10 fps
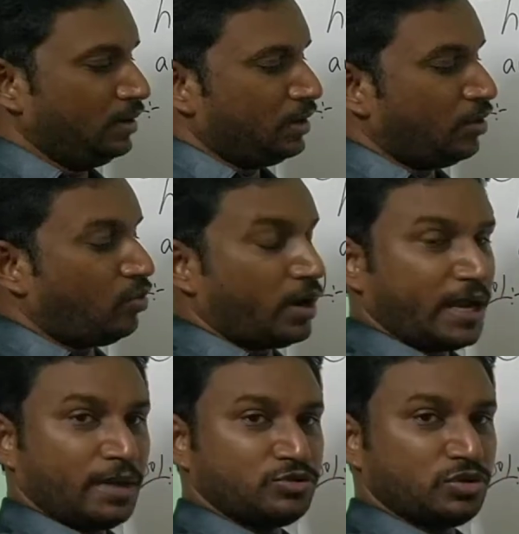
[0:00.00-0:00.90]
Now, what
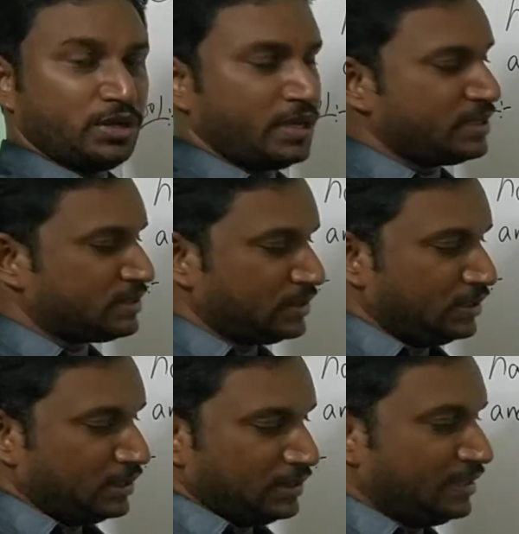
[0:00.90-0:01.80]
I am showing is,
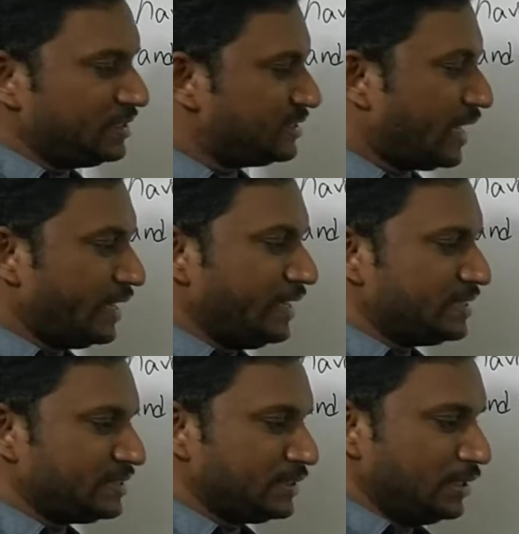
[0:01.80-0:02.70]
this side
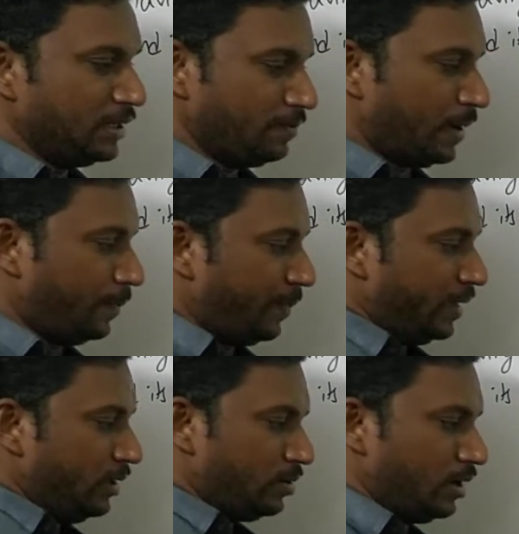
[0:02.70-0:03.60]
is
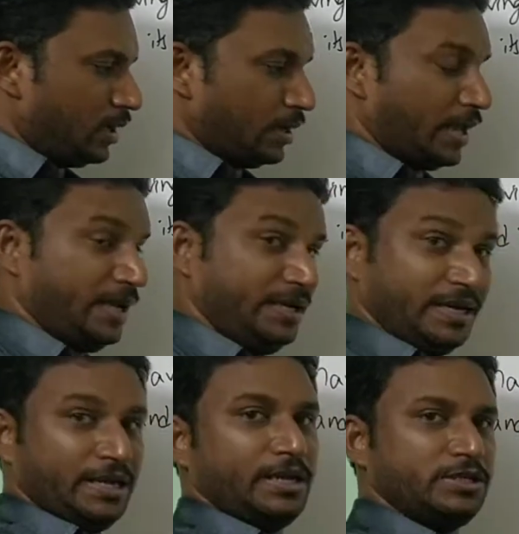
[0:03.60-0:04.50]
perpendicular, 90
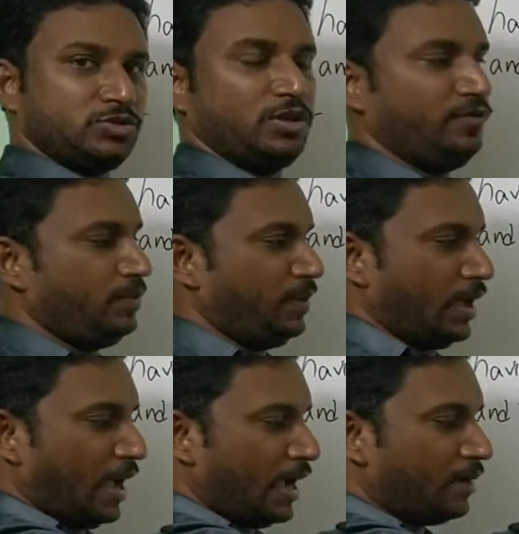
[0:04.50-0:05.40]
degrees to the
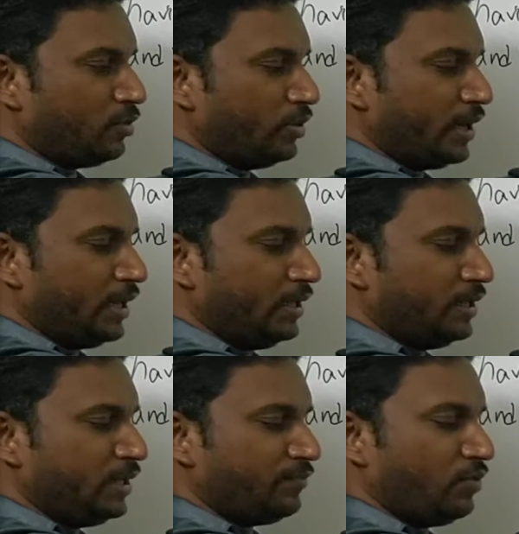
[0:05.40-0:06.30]
VP. I am rotating
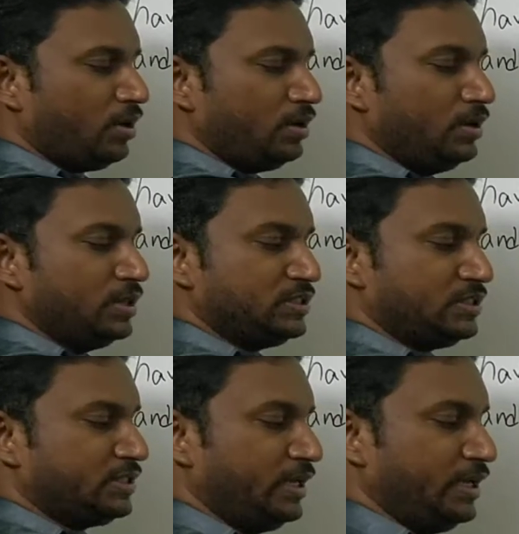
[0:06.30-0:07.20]
it for
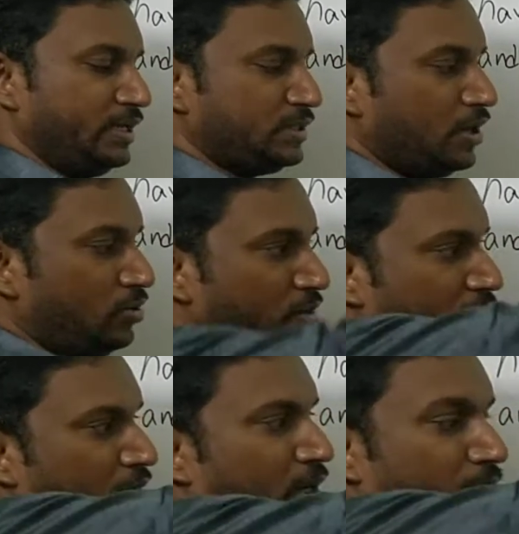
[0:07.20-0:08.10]
60 degrees. Now,
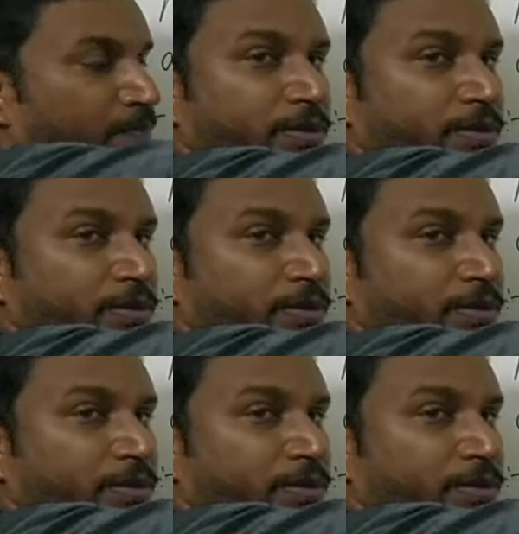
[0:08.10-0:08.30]
here,